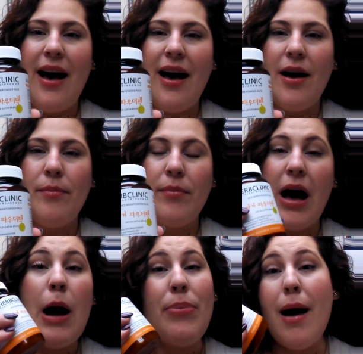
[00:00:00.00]

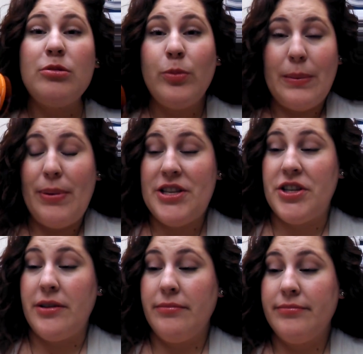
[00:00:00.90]
um, I'll probably pitch
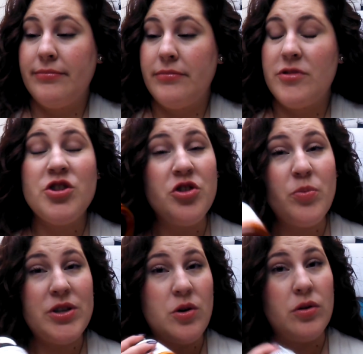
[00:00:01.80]
it,
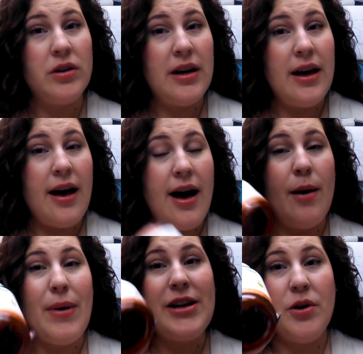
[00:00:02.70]
truth be told.
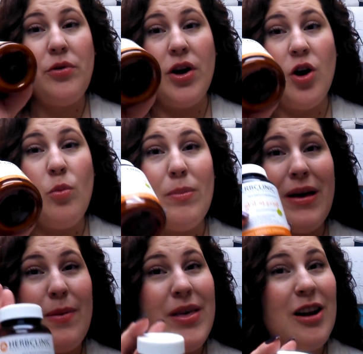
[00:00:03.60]
Um, I don't know, but
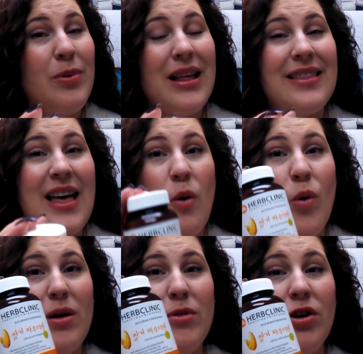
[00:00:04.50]
maybe it'll be like that
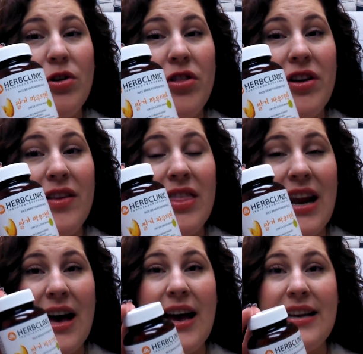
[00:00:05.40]
one miracle thing
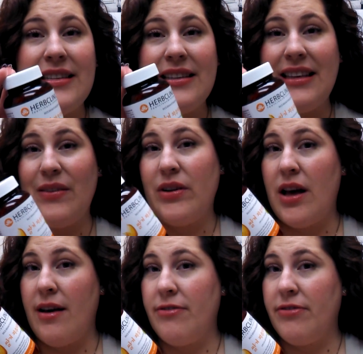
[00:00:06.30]
that I didn't give
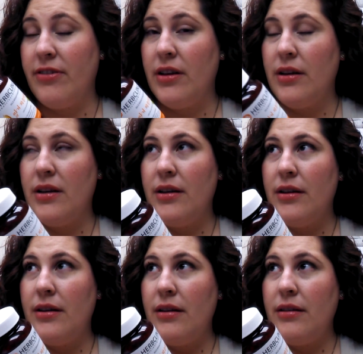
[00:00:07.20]
enough,
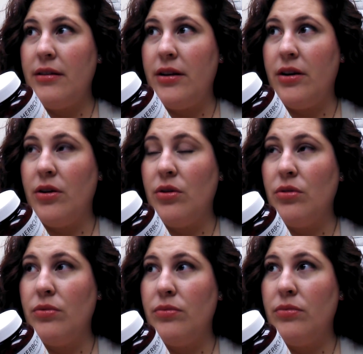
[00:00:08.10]
you
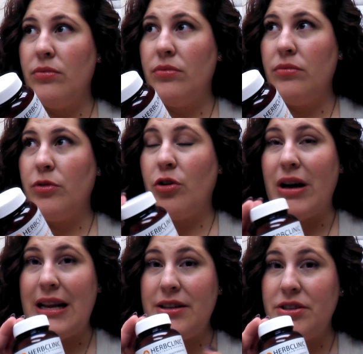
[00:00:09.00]
know,
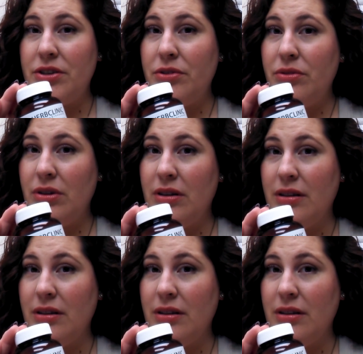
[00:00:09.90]
credit to.